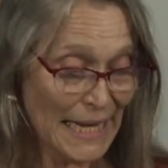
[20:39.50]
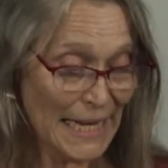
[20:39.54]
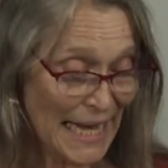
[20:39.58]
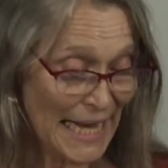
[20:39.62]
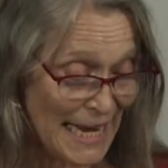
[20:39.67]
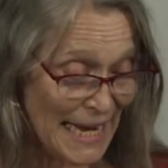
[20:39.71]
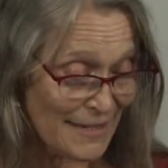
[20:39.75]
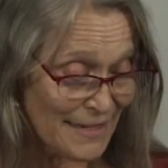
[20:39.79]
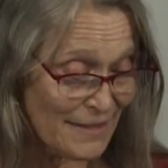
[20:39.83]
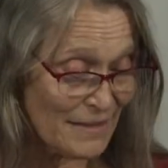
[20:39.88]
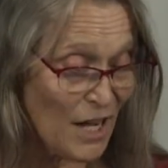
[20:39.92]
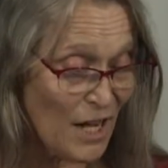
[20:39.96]

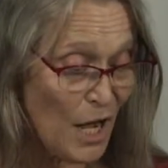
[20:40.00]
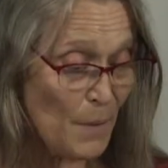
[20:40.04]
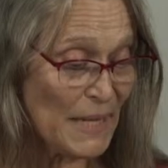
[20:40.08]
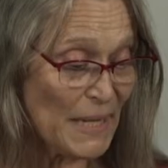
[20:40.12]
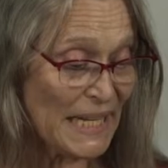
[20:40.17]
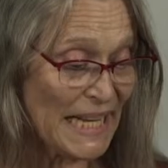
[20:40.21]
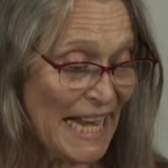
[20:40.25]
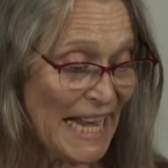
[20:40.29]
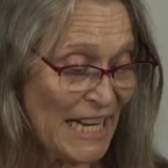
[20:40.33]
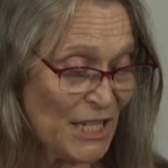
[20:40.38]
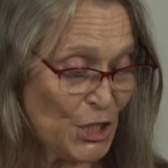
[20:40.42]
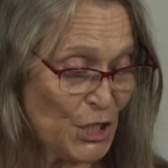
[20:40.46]

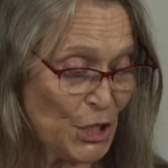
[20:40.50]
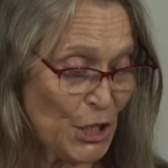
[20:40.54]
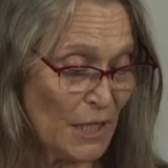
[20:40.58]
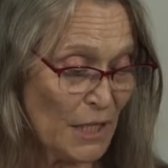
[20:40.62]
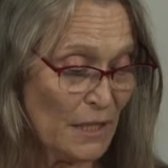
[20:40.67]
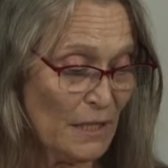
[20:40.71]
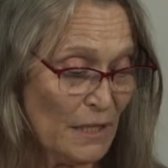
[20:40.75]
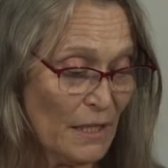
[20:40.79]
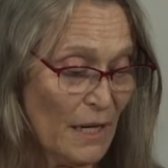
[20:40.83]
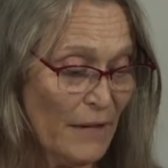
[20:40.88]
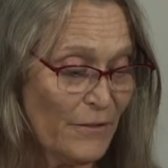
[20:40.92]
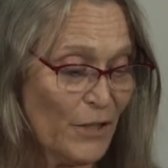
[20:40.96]
economic
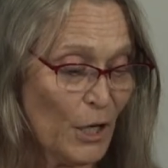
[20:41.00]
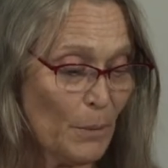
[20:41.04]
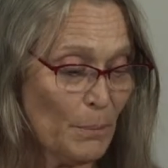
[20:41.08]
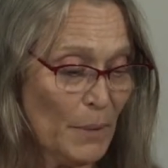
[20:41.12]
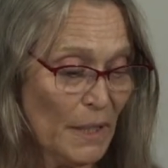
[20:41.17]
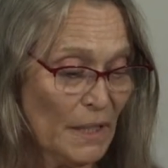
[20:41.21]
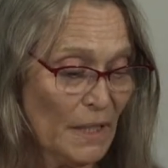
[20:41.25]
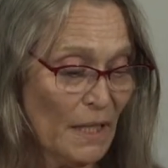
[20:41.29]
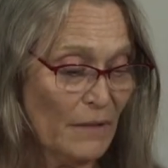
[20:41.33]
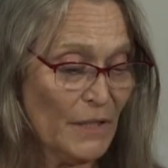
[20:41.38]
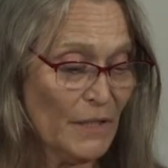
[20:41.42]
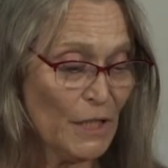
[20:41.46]
engine of our
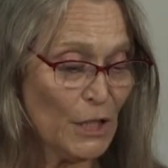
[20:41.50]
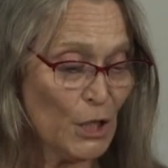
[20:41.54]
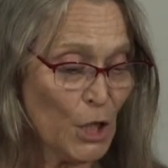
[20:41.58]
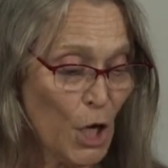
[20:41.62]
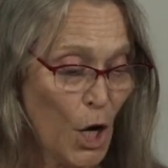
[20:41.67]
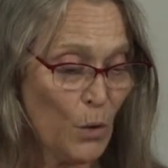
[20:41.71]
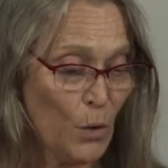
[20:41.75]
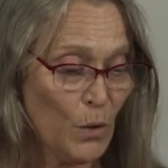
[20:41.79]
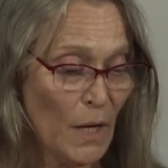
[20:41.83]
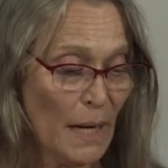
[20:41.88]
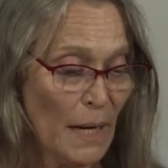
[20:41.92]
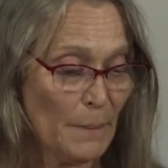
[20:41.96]
beloved
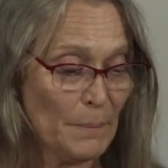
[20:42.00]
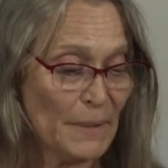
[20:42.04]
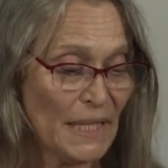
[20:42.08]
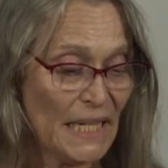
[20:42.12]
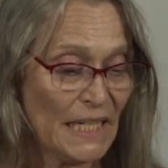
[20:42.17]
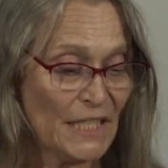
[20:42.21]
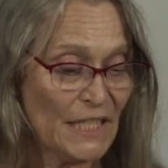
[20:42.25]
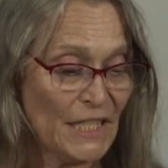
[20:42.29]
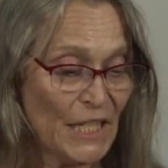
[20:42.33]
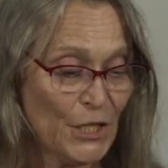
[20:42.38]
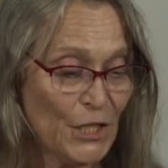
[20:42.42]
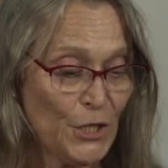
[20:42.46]
co-op
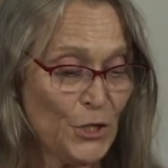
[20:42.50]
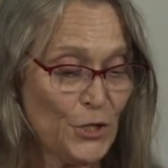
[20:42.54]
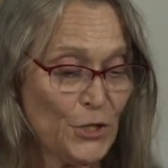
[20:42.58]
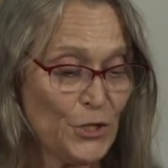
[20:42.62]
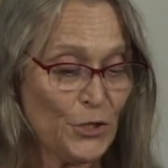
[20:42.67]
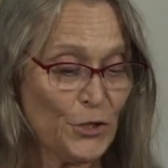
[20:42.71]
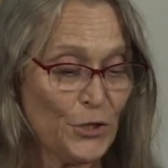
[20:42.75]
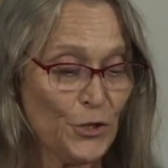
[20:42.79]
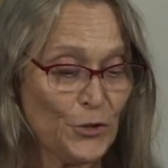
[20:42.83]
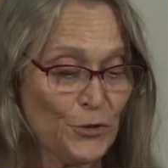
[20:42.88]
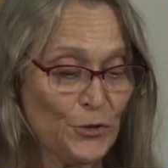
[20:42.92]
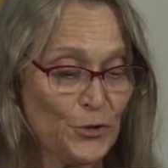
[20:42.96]
continues to
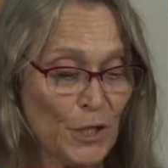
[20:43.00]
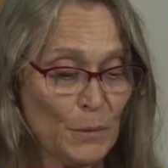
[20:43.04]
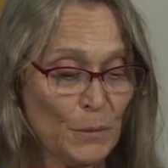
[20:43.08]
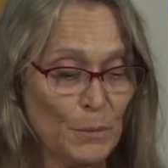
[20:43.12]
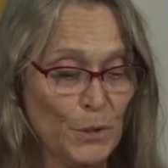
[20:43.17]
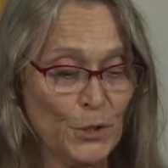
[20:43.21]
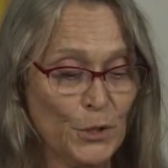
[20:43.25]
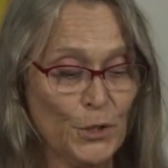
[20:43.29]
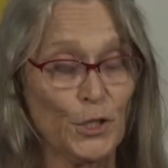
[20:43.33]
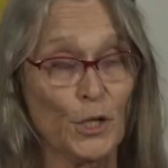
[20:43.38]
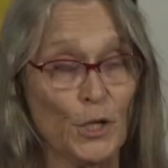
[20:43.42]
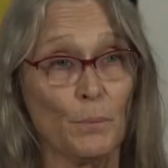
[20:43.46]

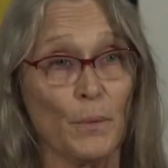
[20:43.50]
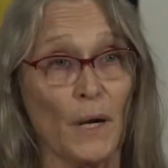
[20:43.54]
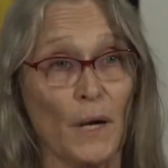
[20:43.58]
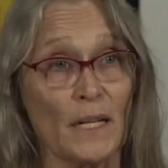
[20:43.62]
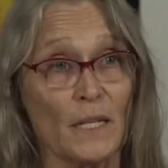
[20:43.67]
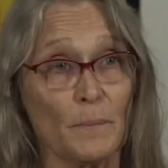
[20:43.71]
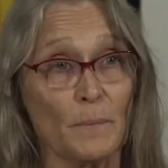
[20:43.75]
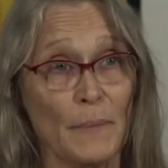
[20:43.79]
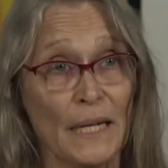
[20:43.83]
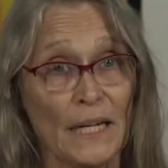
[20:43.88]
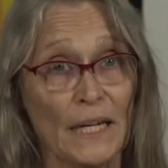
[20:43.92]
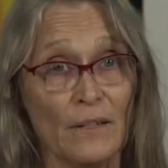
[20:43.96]
contribute to the
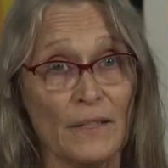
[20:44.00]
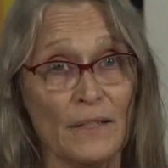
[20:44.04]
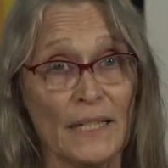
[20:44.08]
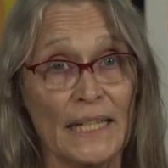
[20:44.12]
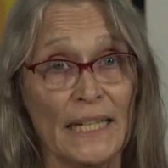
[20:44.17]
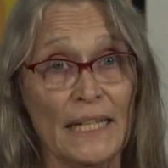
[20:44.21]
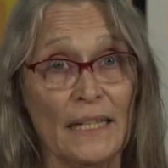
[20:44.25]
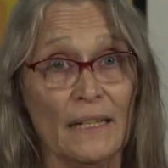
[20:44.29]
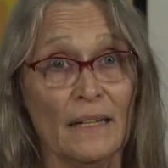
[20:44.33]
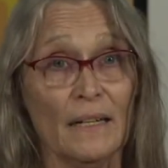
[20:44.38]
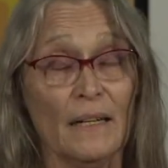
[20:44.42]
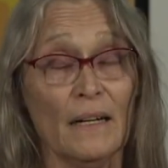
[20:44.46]

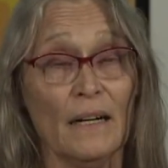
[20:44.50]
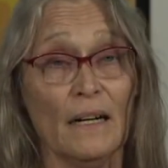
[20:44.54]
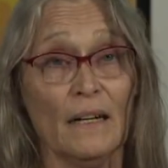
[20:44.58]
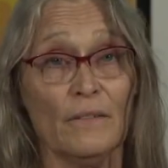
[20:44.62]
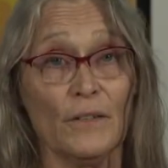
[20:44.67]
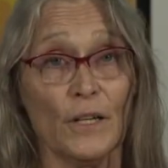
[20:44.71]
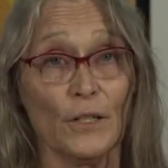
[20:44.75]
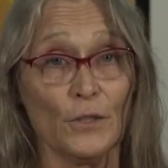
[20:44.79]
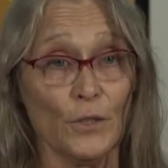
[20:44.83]
prosperity of our